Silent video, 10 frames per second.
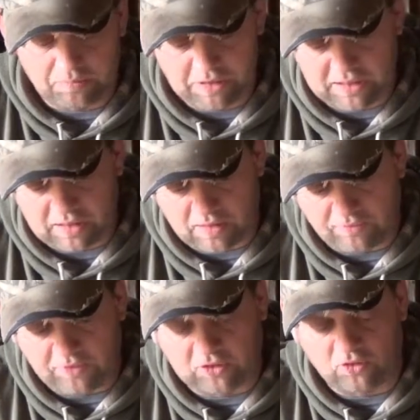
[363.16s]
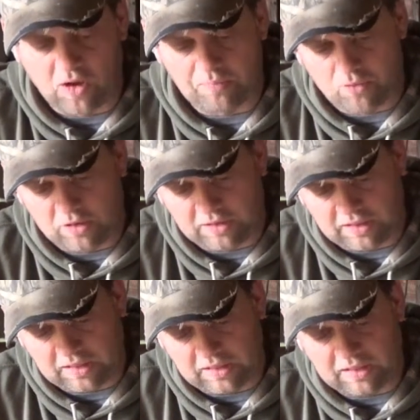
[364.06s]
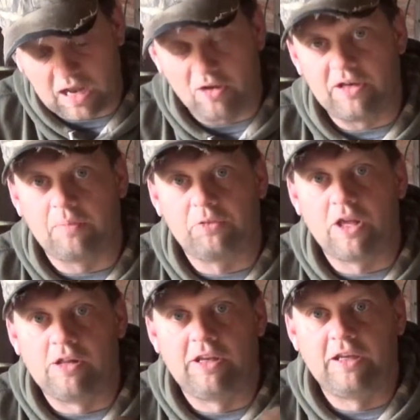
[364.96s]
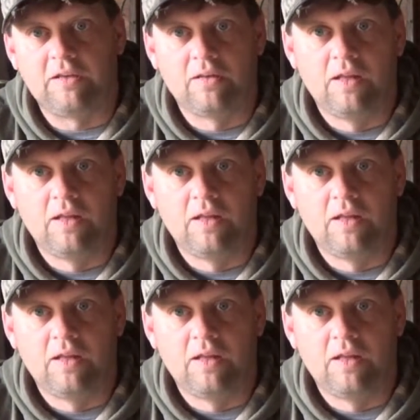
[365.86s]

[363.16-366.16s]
being a fixer-up one, and I'll end up selling it